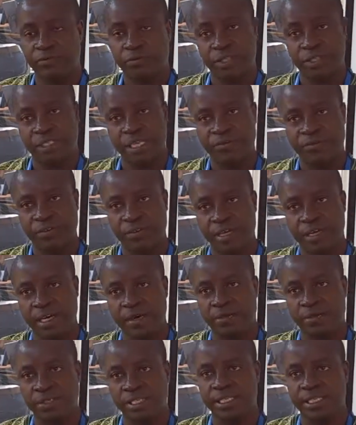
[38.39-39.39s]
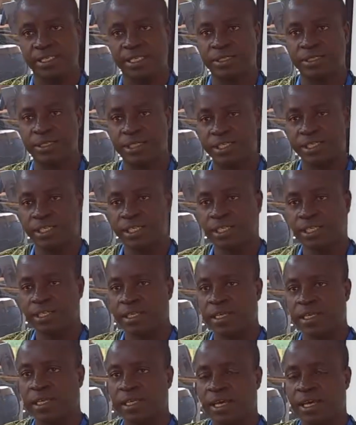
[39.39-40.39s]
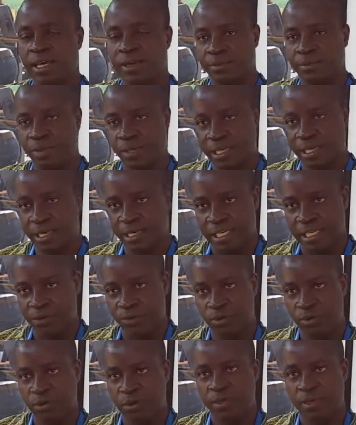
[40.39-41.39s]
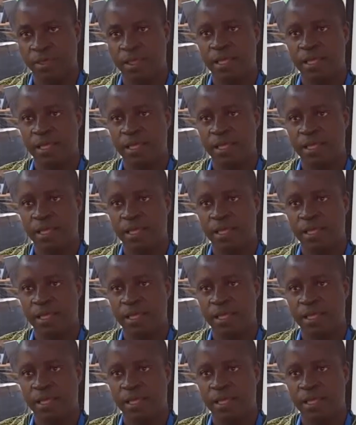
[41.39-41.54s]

West African Water and Sanitation and Media Network.